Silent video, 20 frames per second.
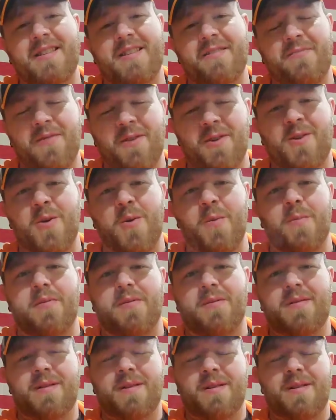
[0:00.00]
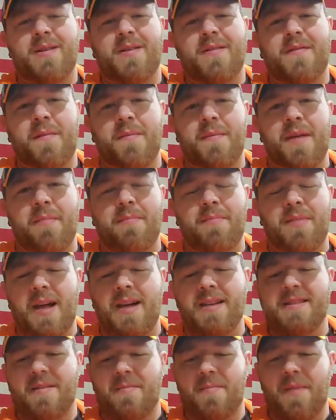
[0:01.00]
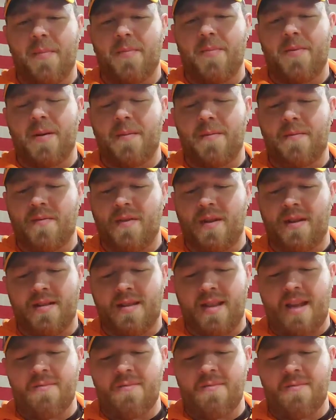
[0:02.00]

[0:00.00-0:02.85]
to recoup from that blast of pepper up front.